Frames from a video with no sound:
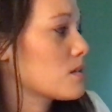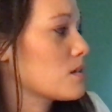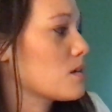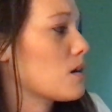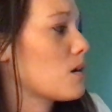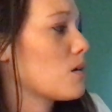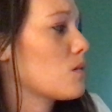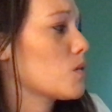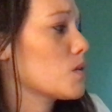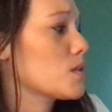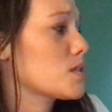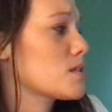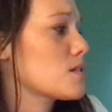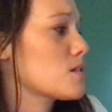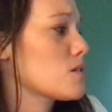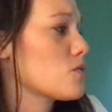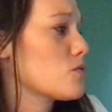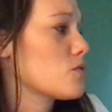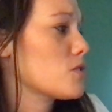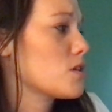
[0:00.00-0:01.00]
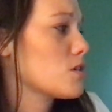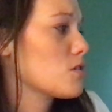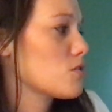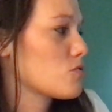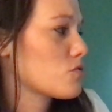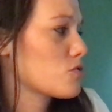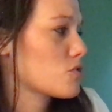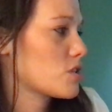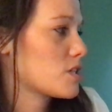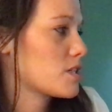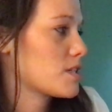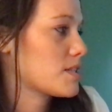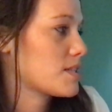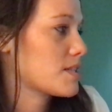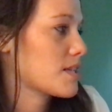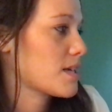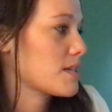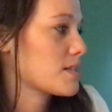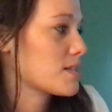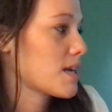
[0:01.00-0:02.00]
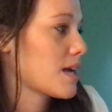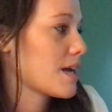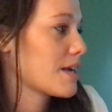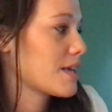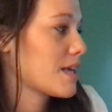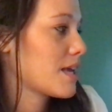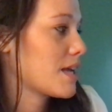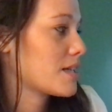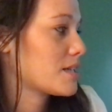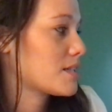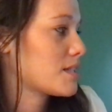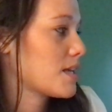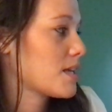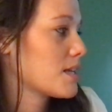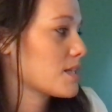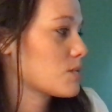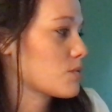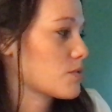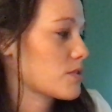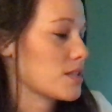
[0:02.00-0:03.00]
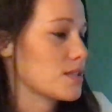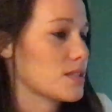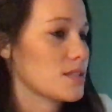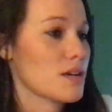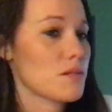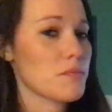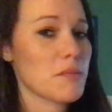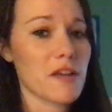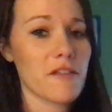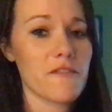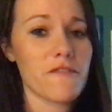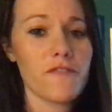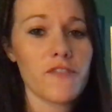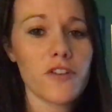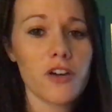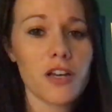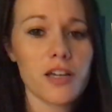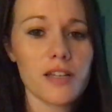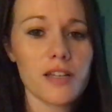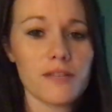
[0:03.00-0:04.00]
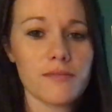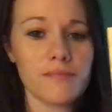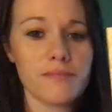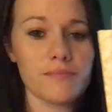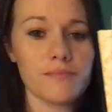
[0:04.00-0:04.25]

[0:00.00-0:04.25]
"Oh, it's no use," she says. "I can't dance with this on my foot."